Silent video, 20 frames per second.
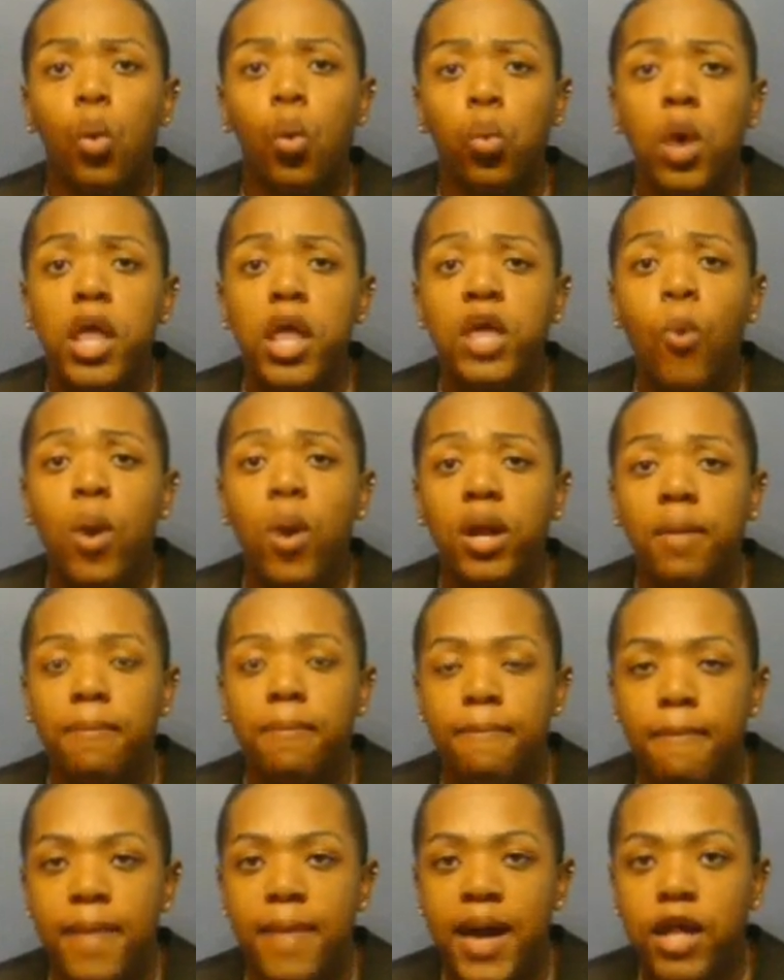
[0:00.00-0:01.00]
What you want to
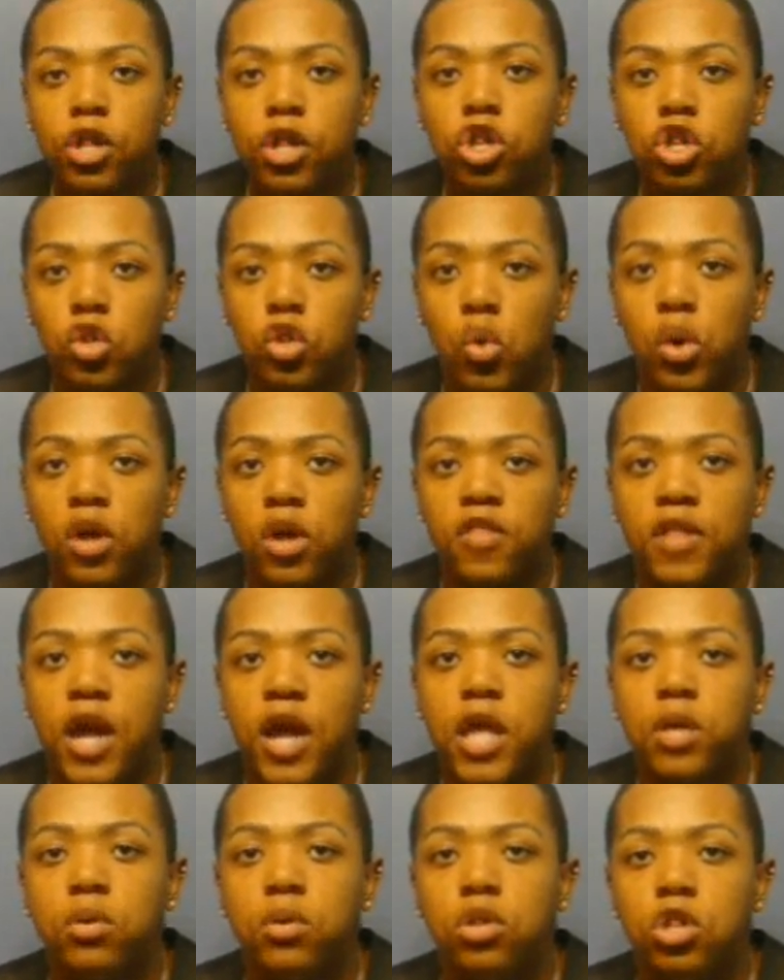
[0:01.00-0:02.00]
make sure
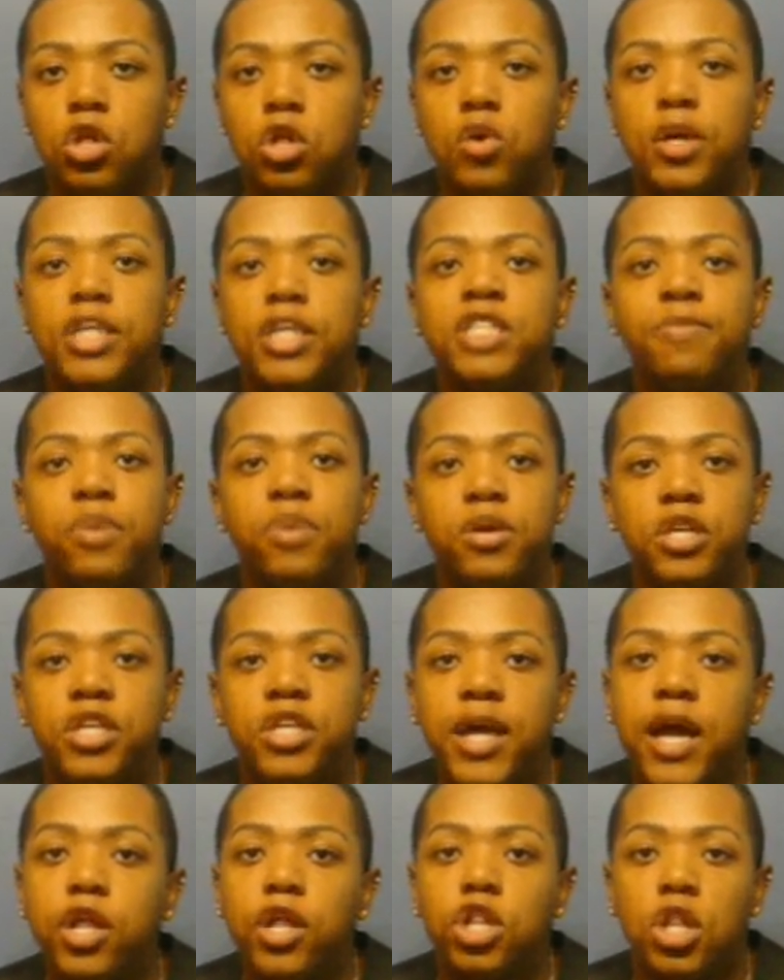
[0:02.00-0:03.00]
that you do is
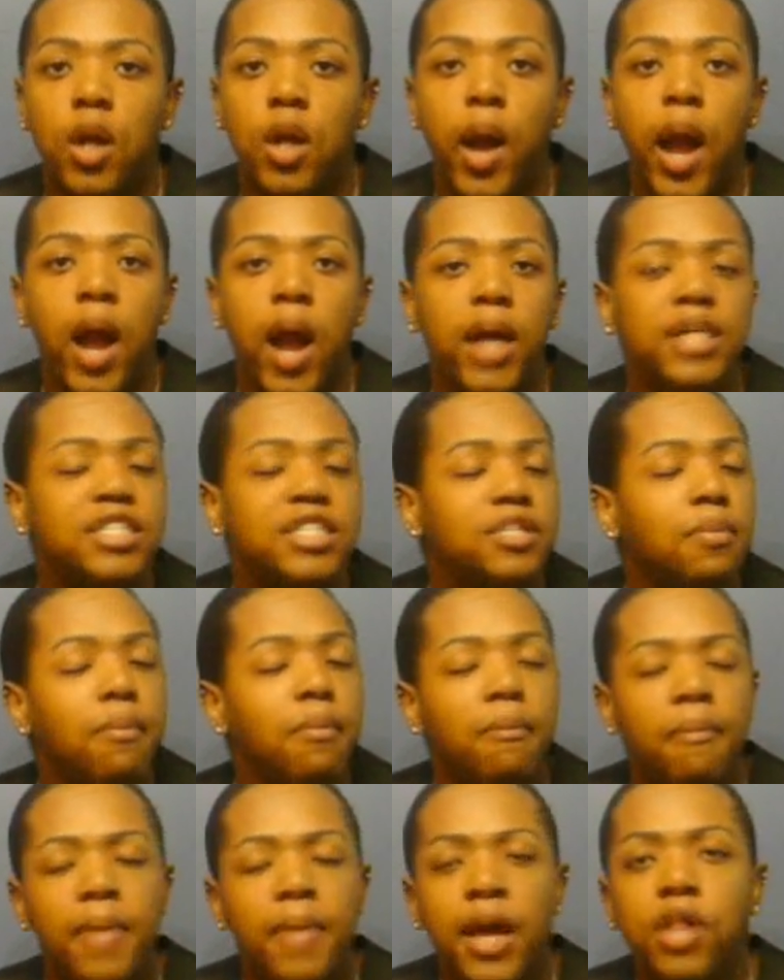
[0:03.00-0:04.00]
protect your hair as
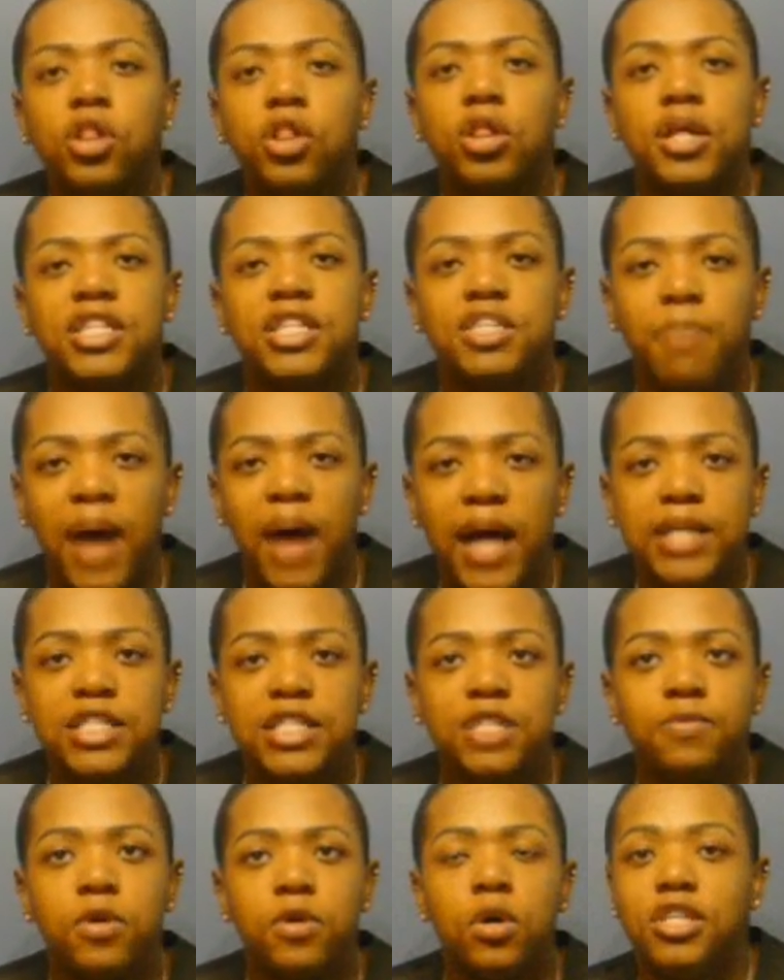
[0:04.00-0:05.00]
much as
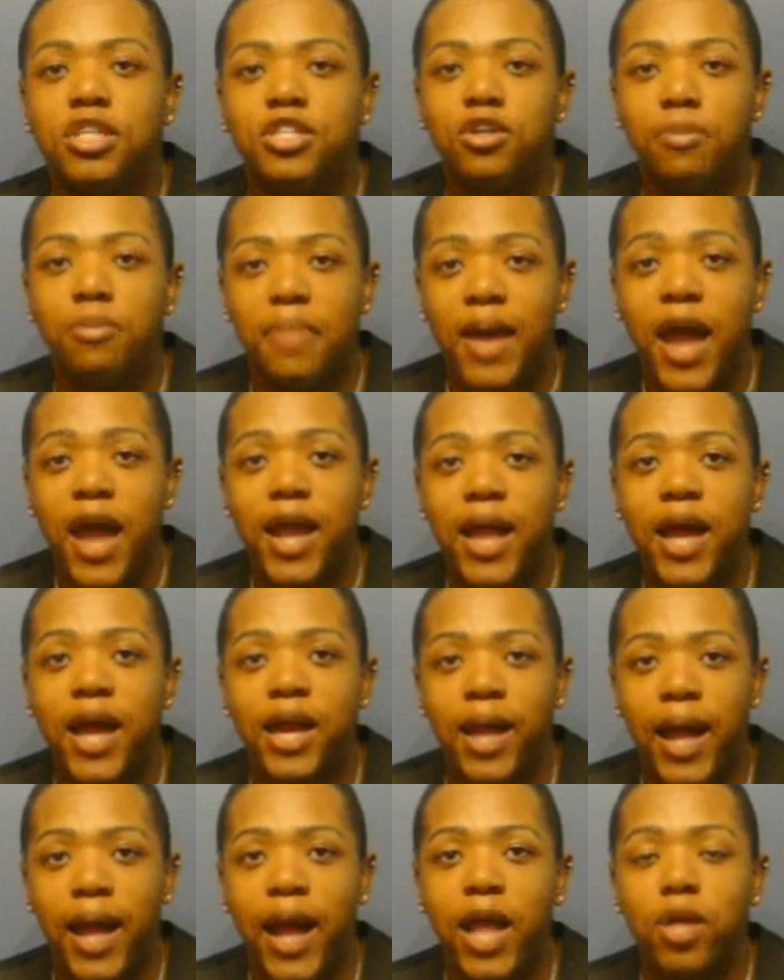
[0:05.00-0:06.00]
possible. To bed
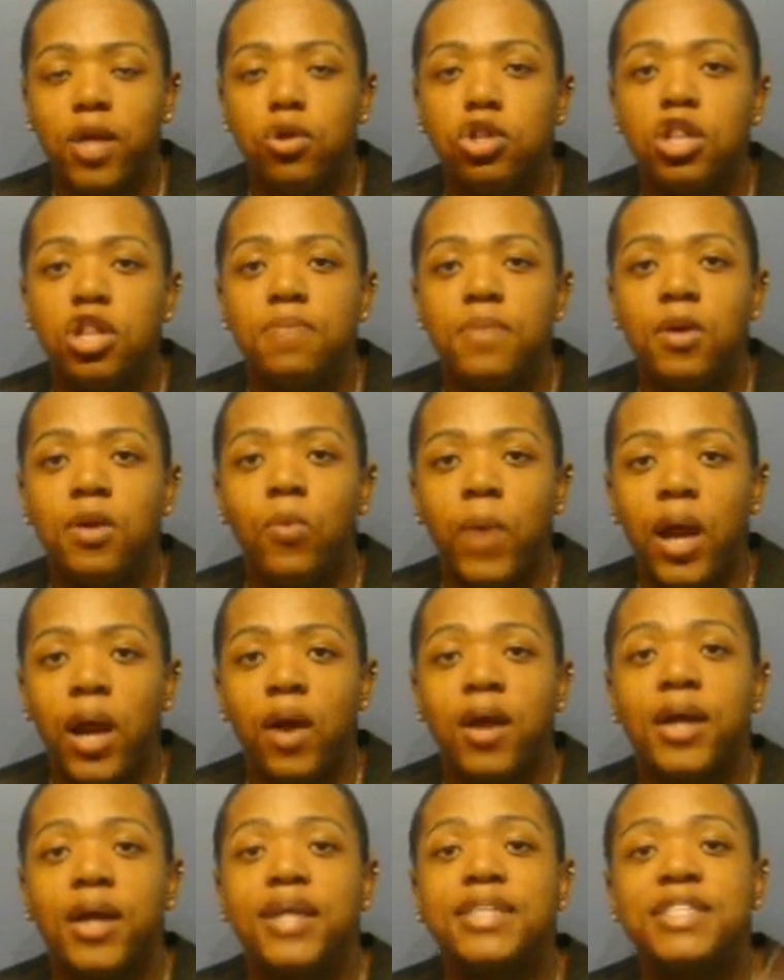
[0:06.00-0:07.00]
at night, you should be
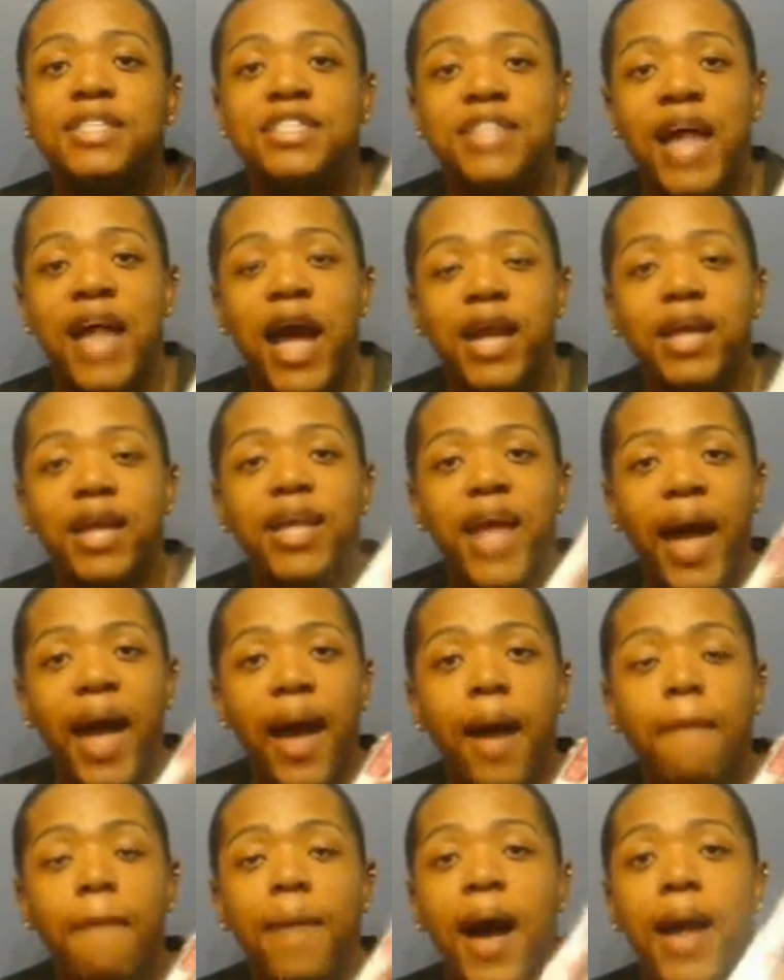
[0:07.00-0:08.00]
wearing a satin
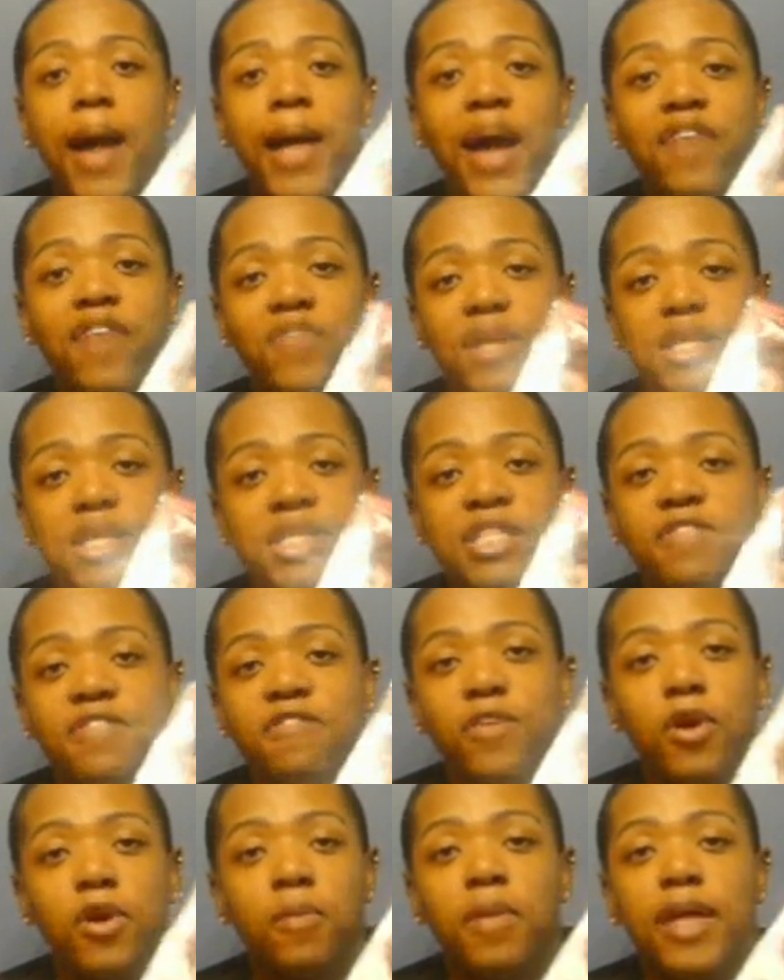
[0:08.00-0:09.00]
cap. I got
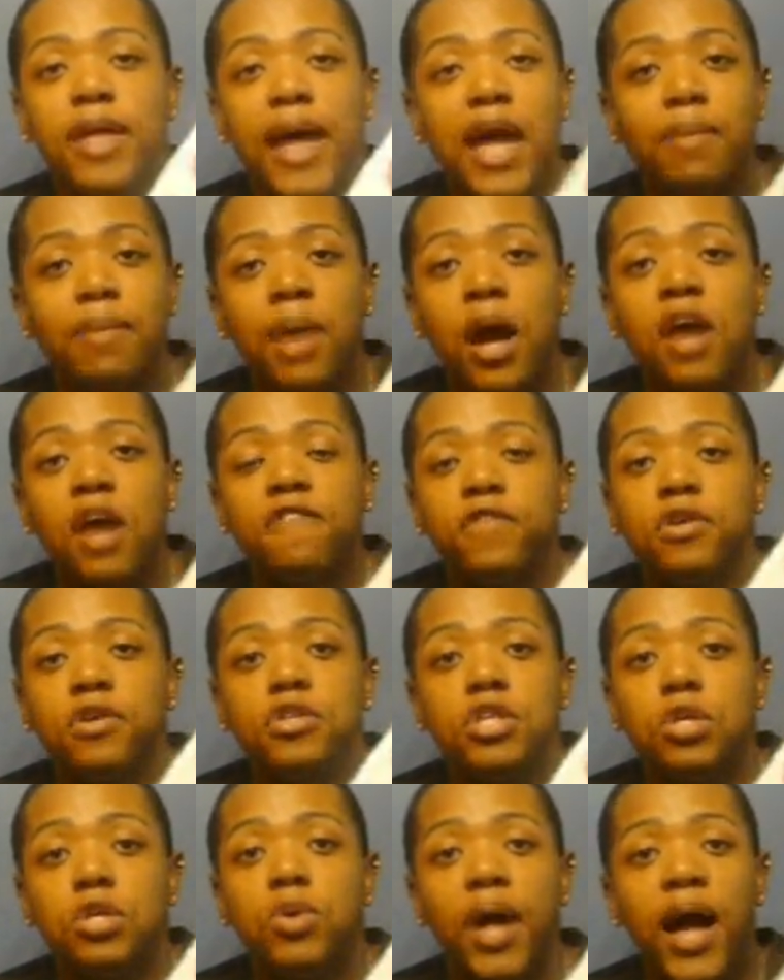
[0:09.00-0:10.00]
this from Kmart
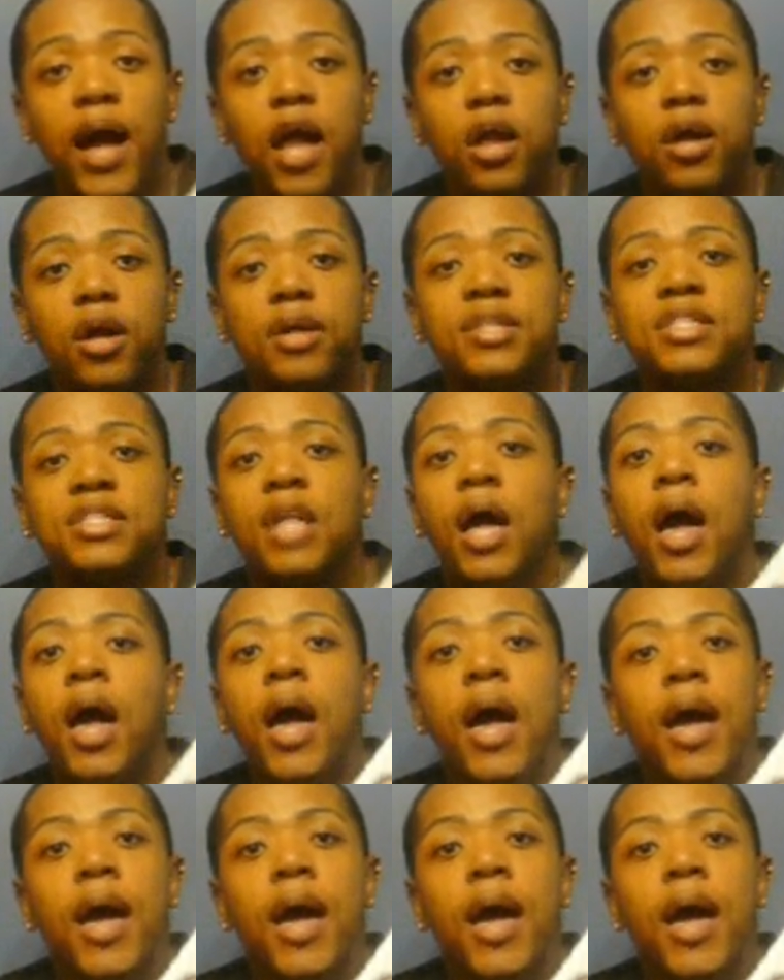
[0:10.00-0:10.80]
for two dollars.